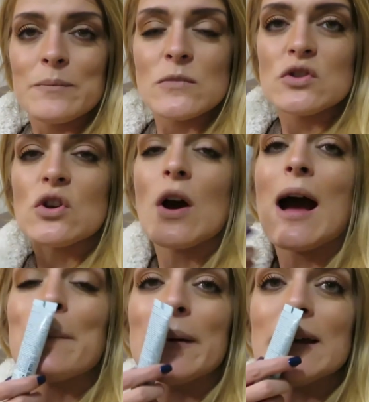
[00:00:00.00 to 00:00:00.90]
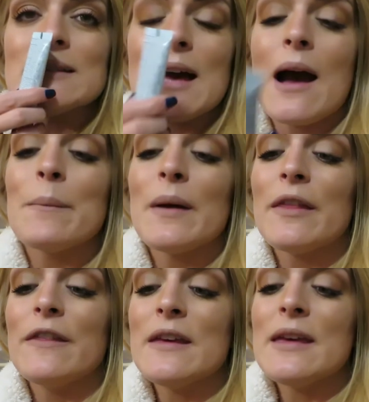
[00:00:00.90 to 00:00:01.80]
So I picked up
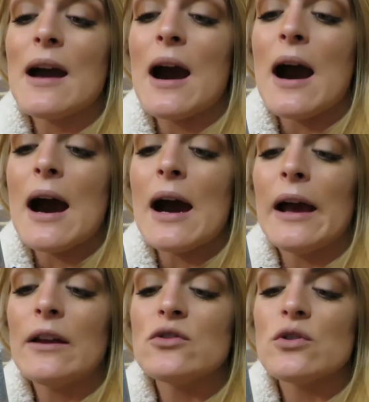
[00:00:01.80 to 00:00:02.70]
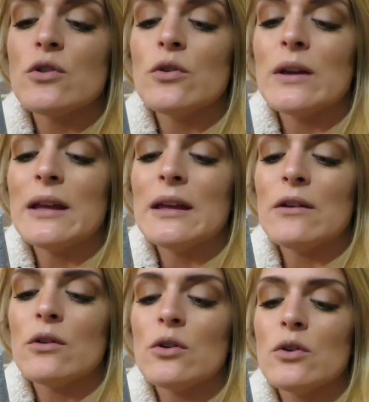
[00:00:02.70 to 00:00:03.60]
the Hydro
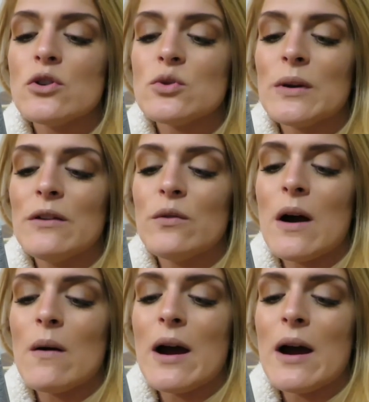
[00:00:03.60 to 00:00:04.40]
Hero 24 hour